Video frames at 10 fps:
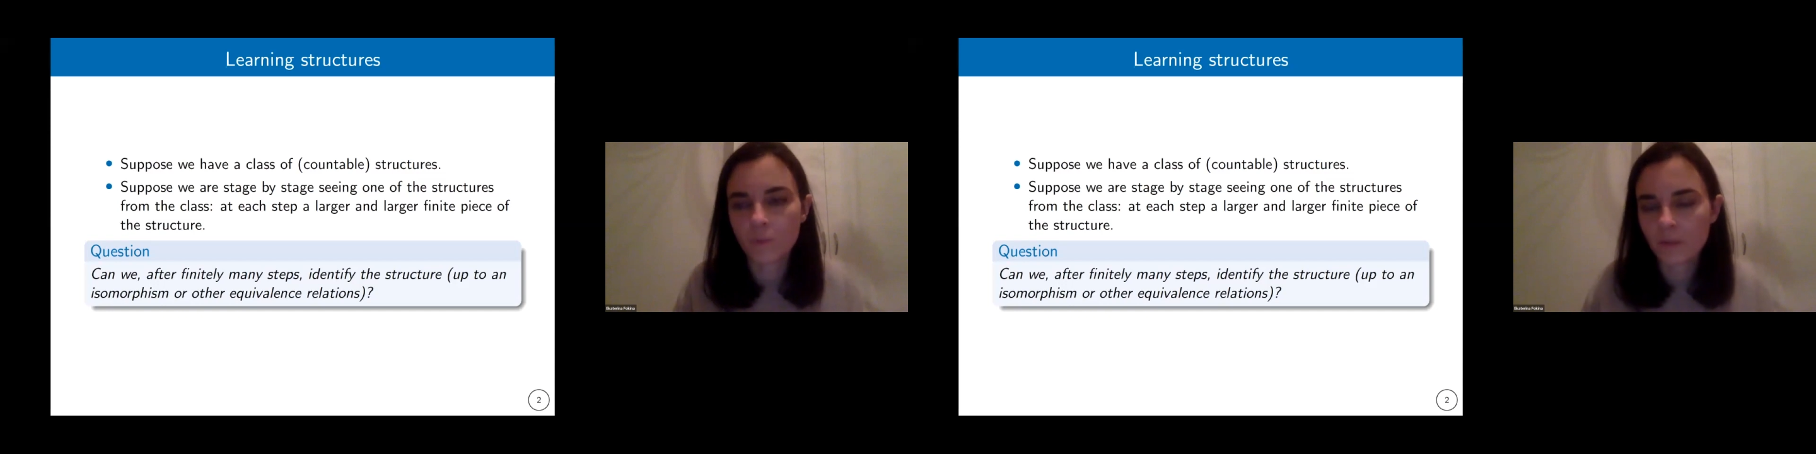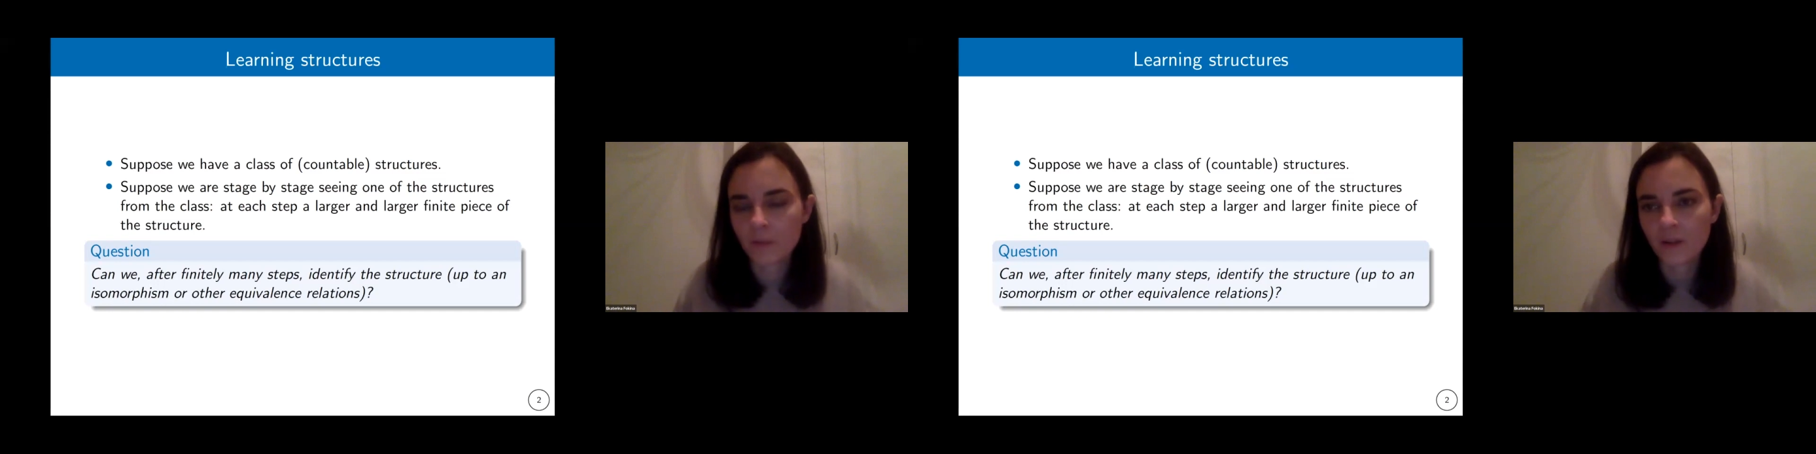or
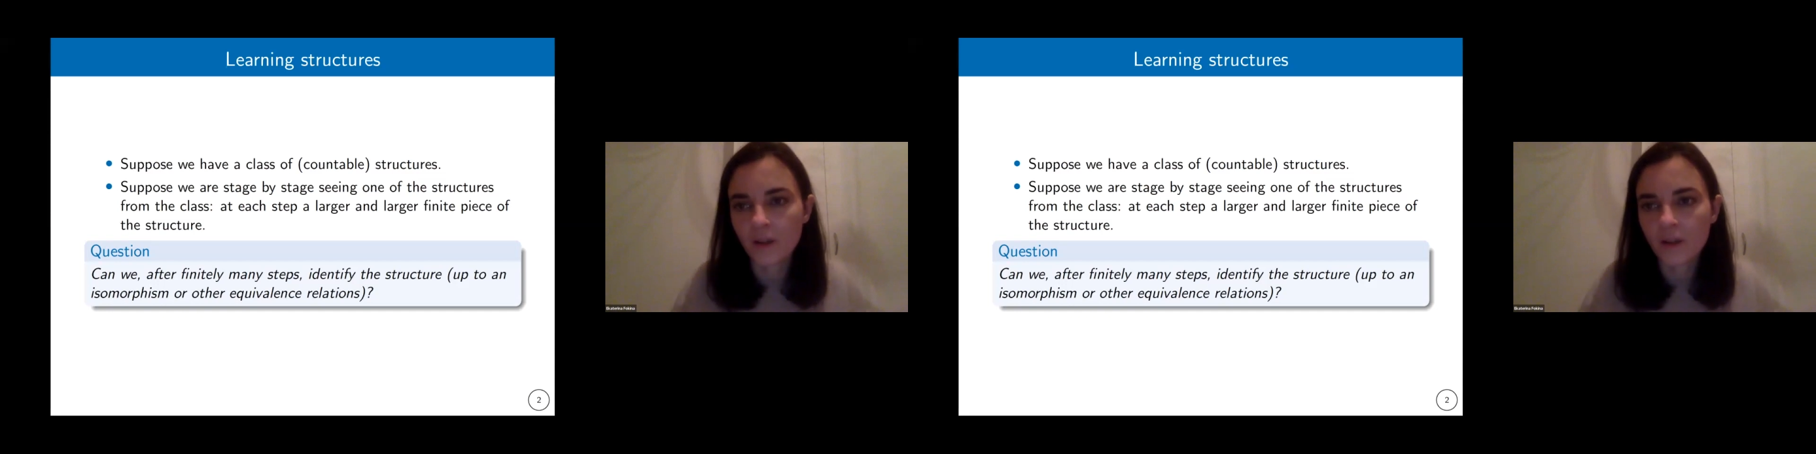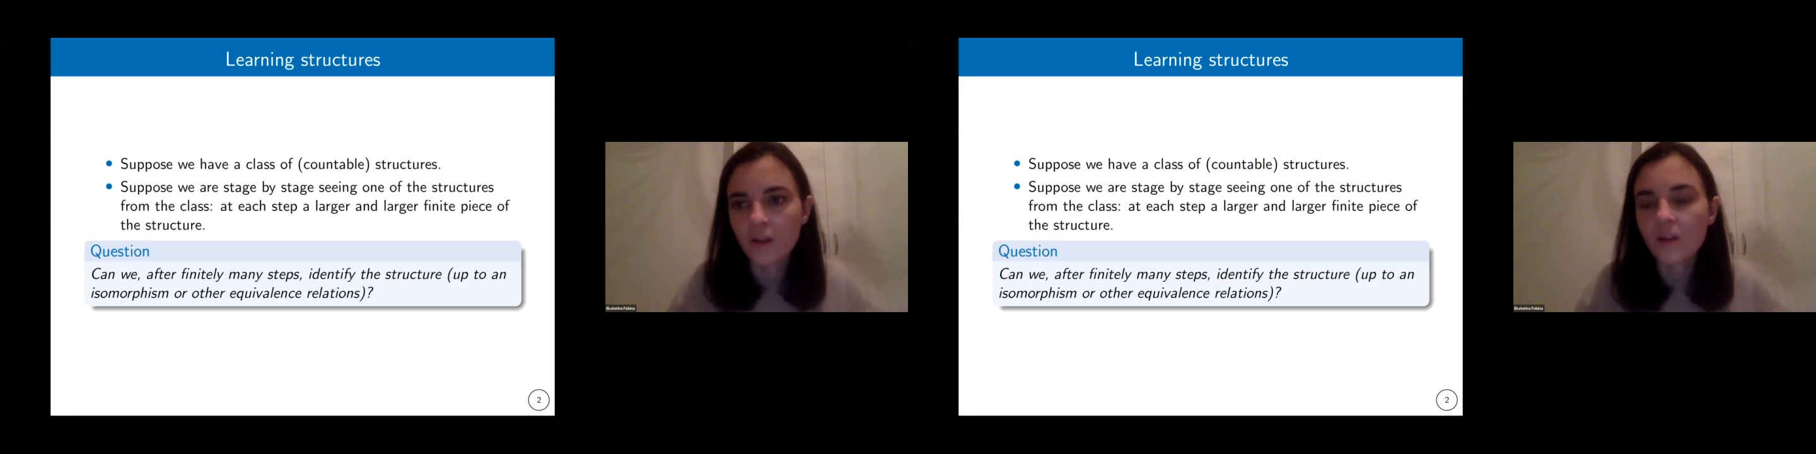maybe
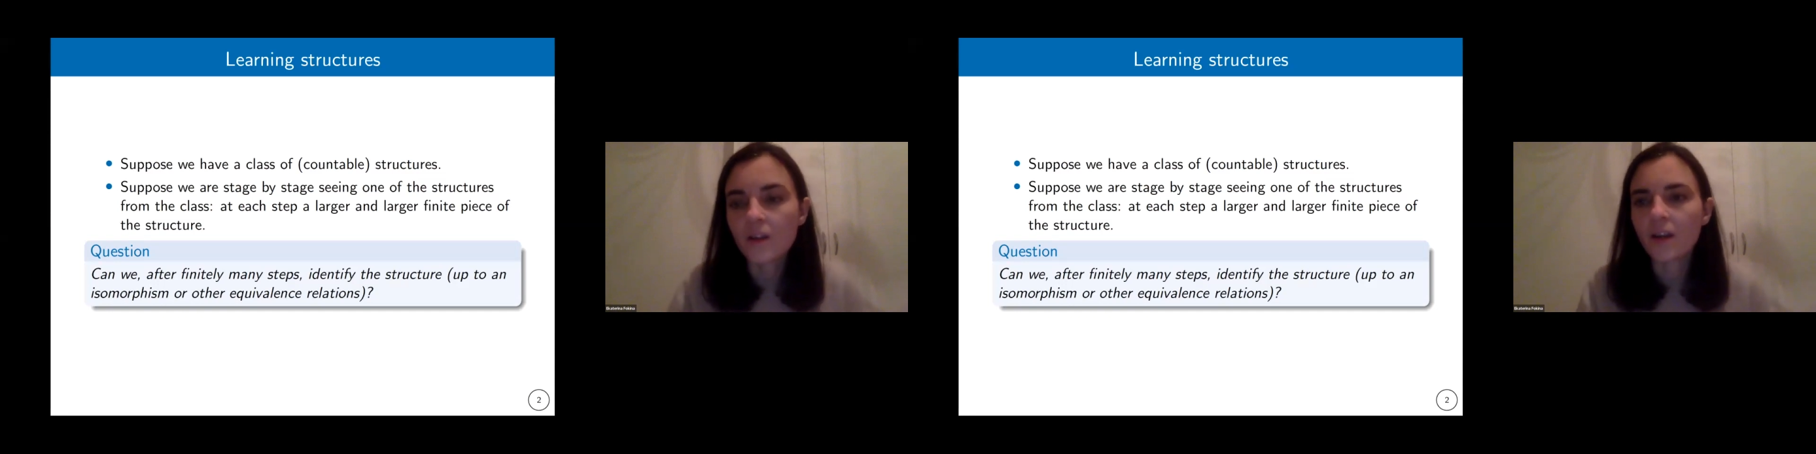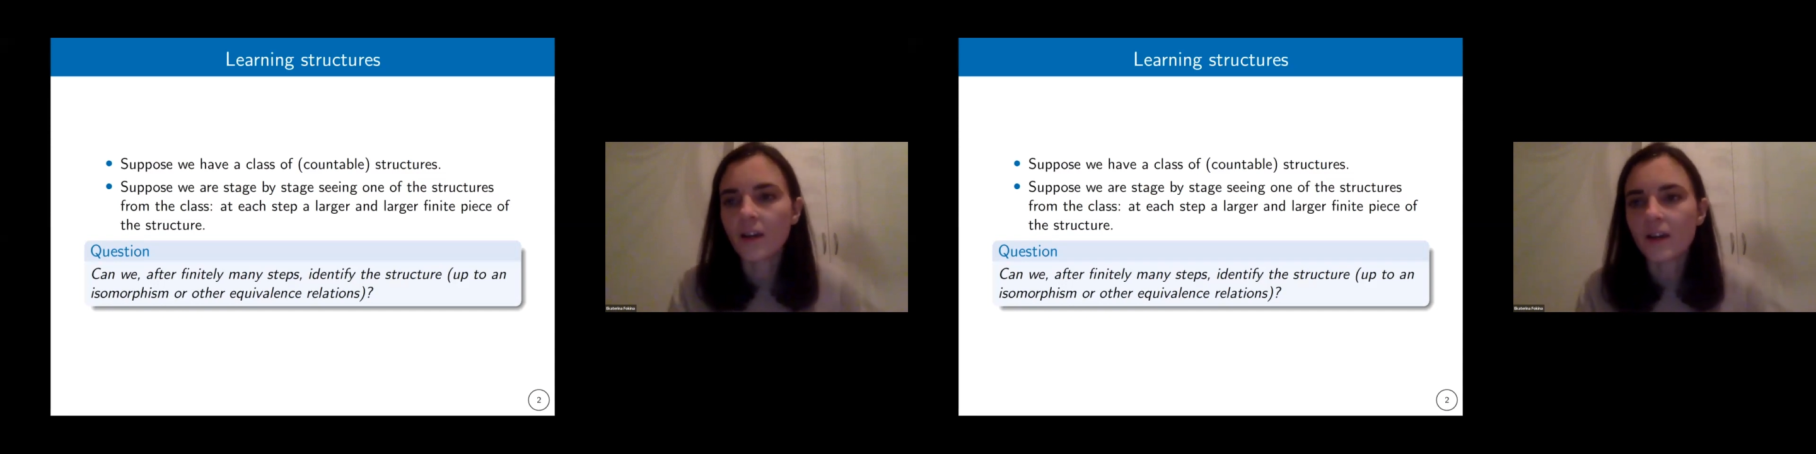
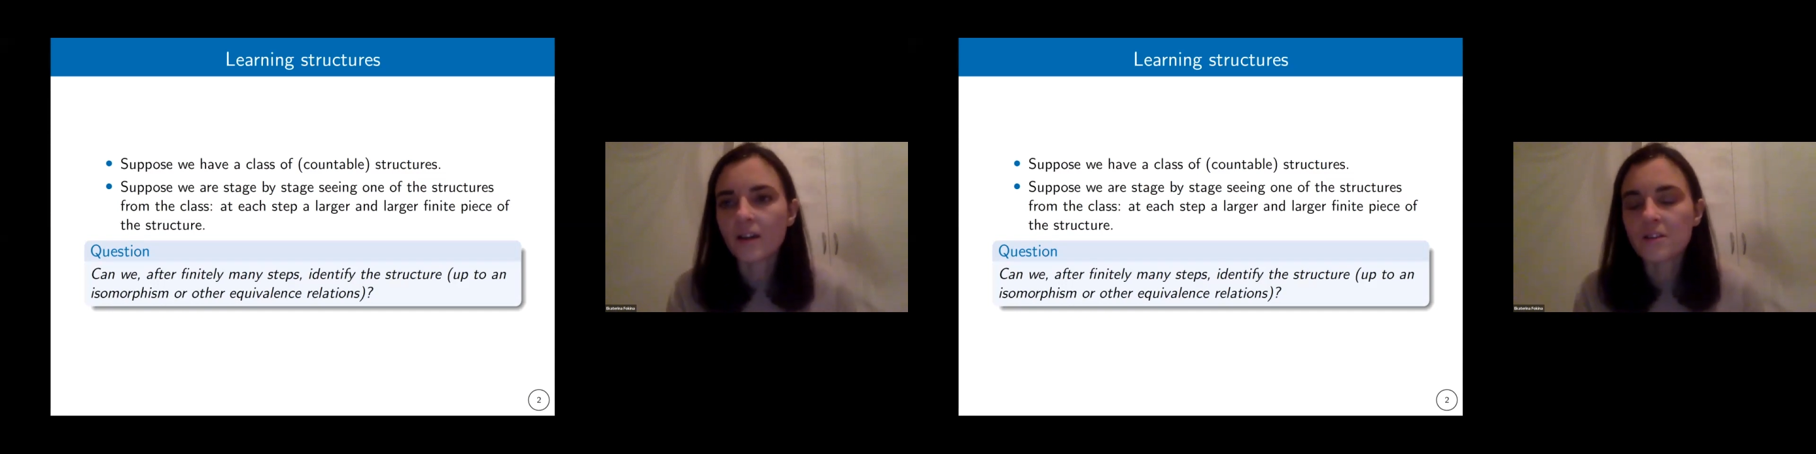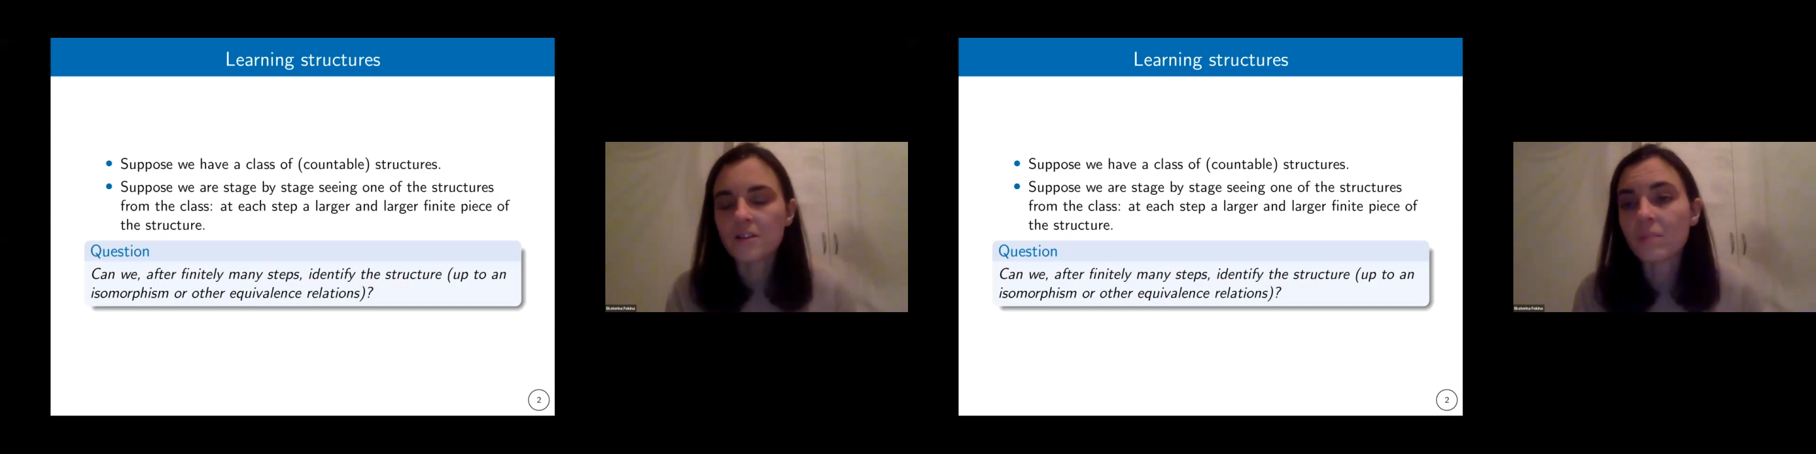
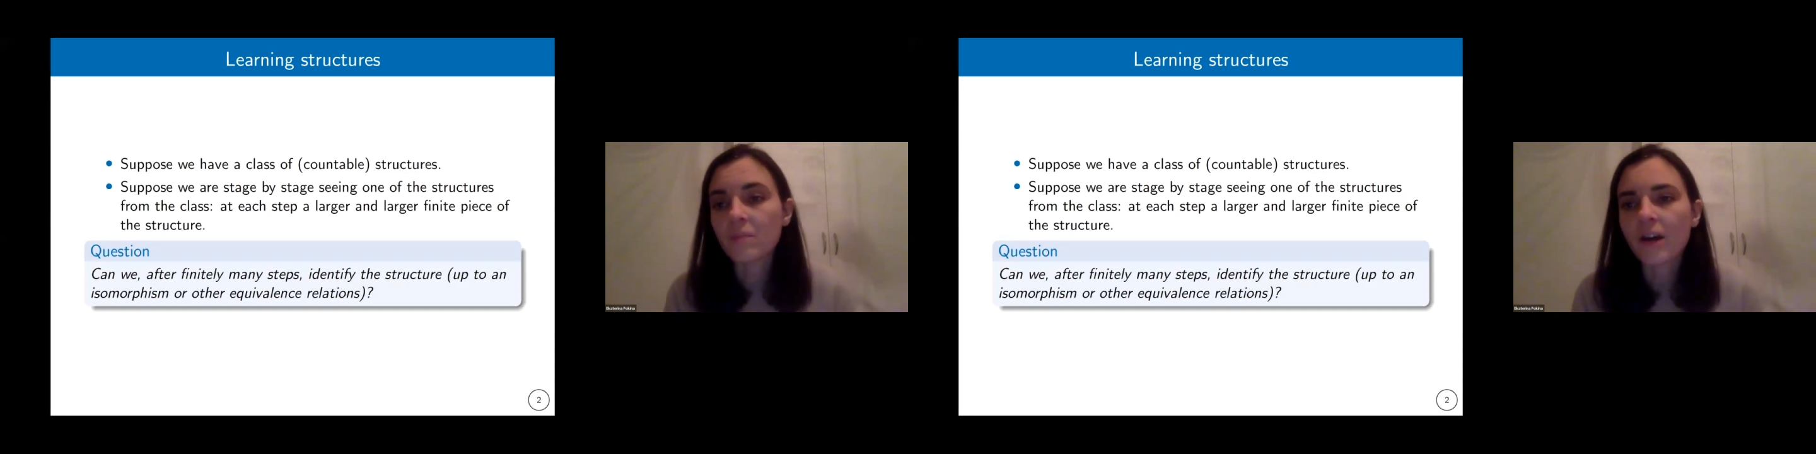some